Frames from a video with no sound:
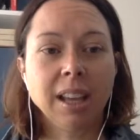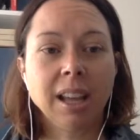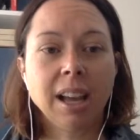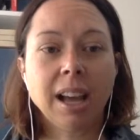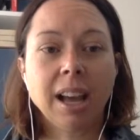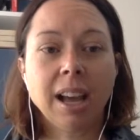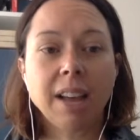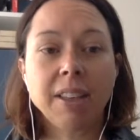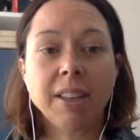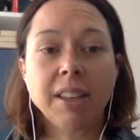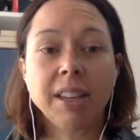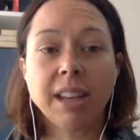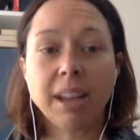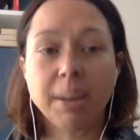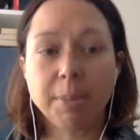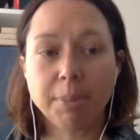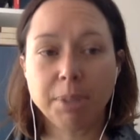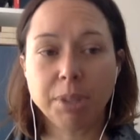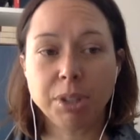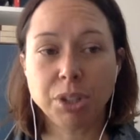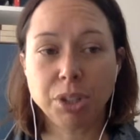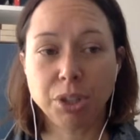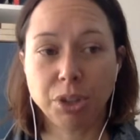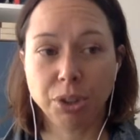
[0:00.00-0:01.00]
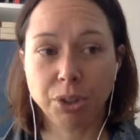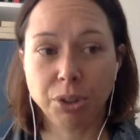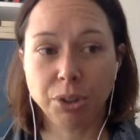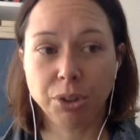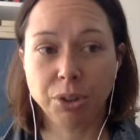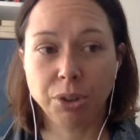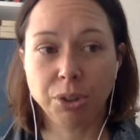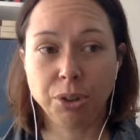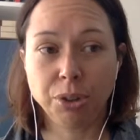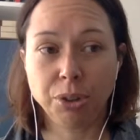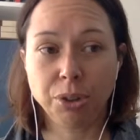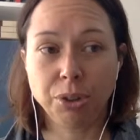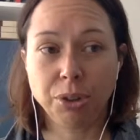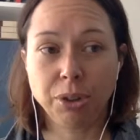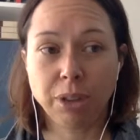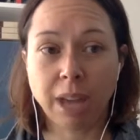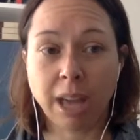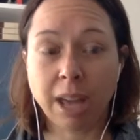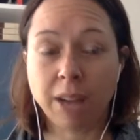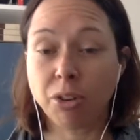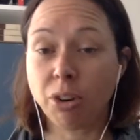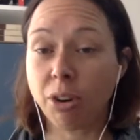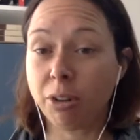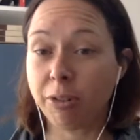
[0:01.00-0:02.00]
The number two,
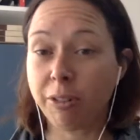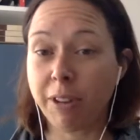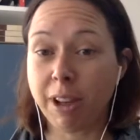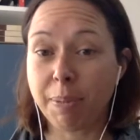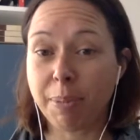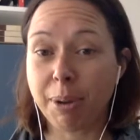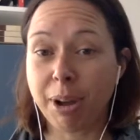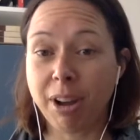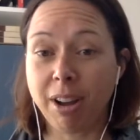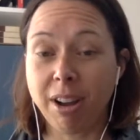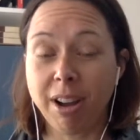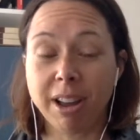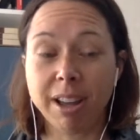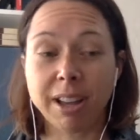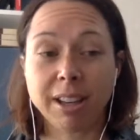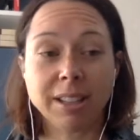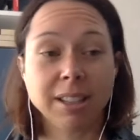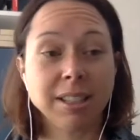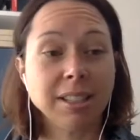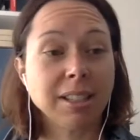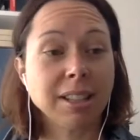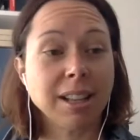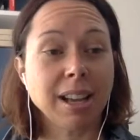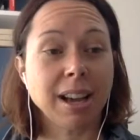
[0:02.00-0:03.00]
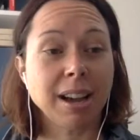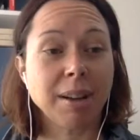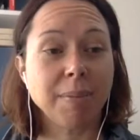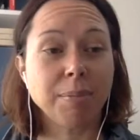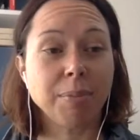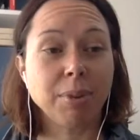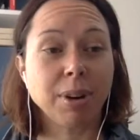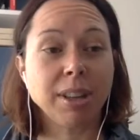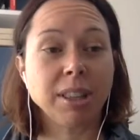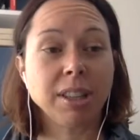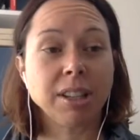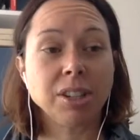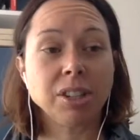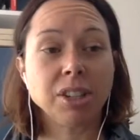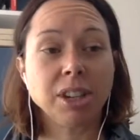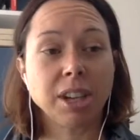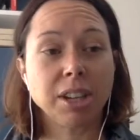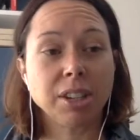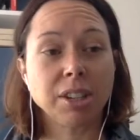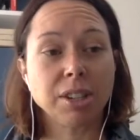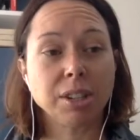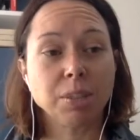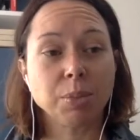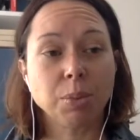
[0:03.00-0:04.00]
and not far behind breathing
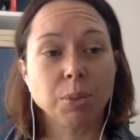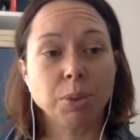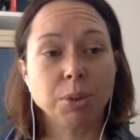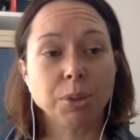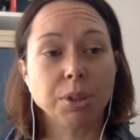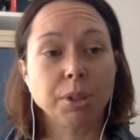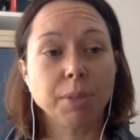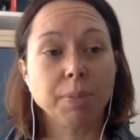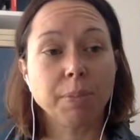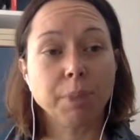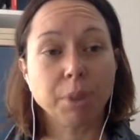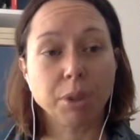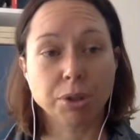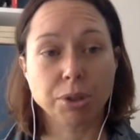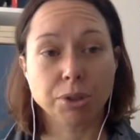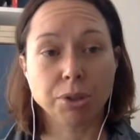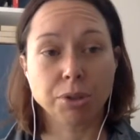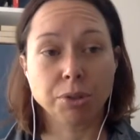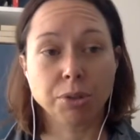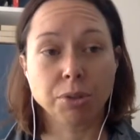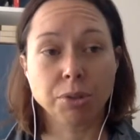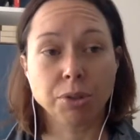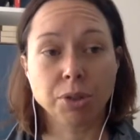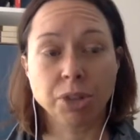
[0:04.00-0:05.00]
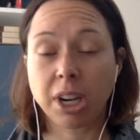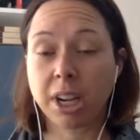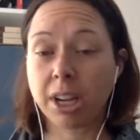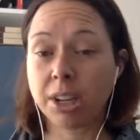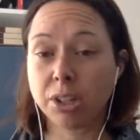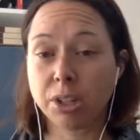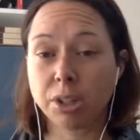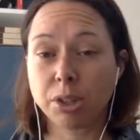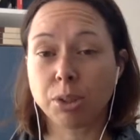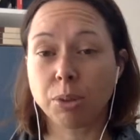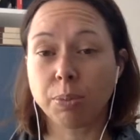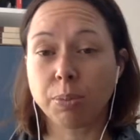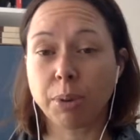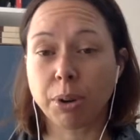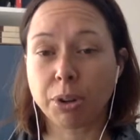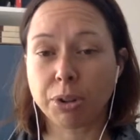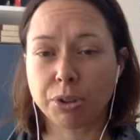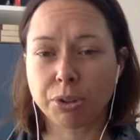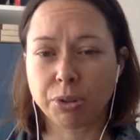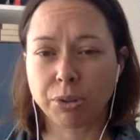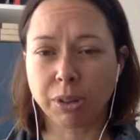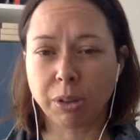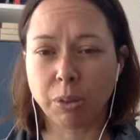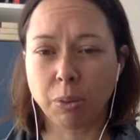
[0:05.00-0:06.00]
changes, was postural changes or
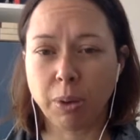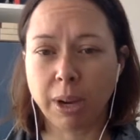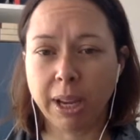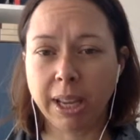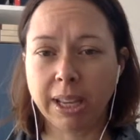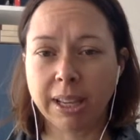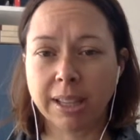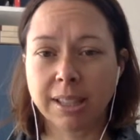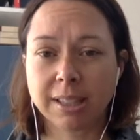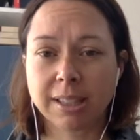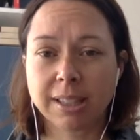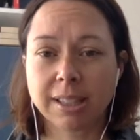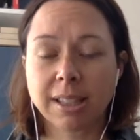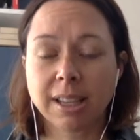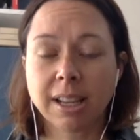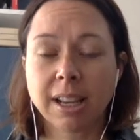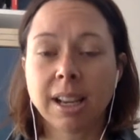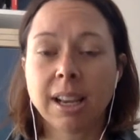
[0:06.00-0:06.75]
postural awareness.